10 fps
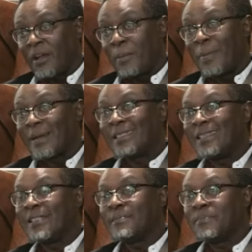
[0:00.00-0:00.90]
But
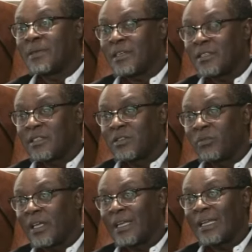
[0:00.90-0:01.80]
in the past,
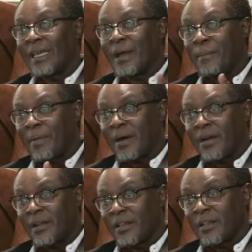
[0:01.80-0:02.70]
we had
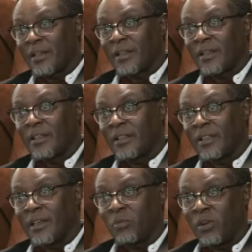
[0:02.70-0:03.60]
Kiambu
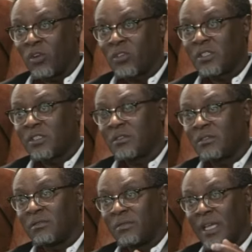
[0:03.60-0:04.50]
that we lost.
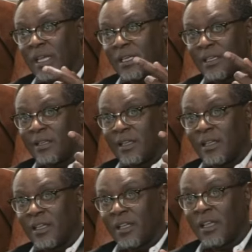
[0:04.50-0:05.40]
We had
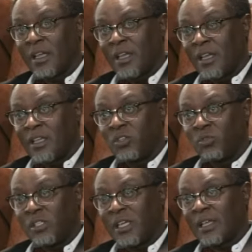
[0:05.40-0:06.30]
uh,
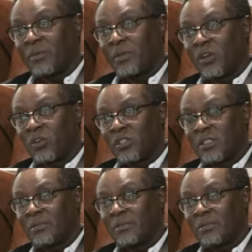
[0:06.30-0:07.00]
Juja that we lost.